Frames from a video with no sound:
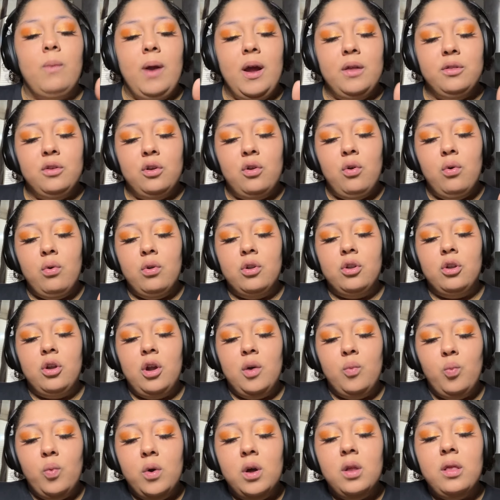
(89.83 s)
around the corner
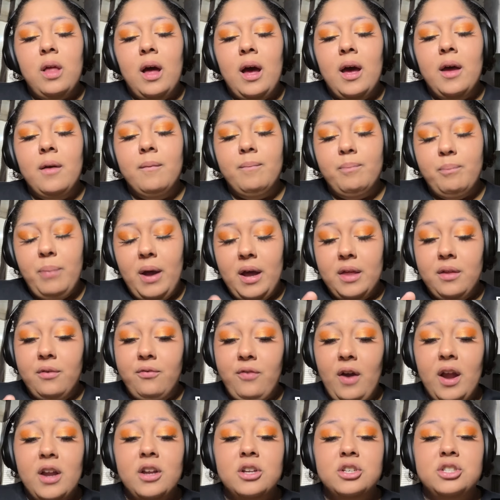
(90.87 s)
on Willow by the
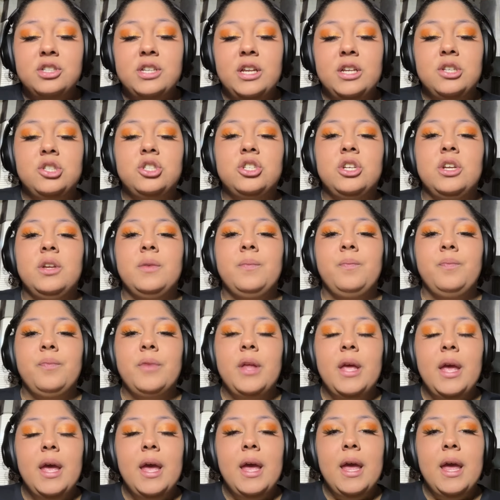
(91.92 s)
fire station.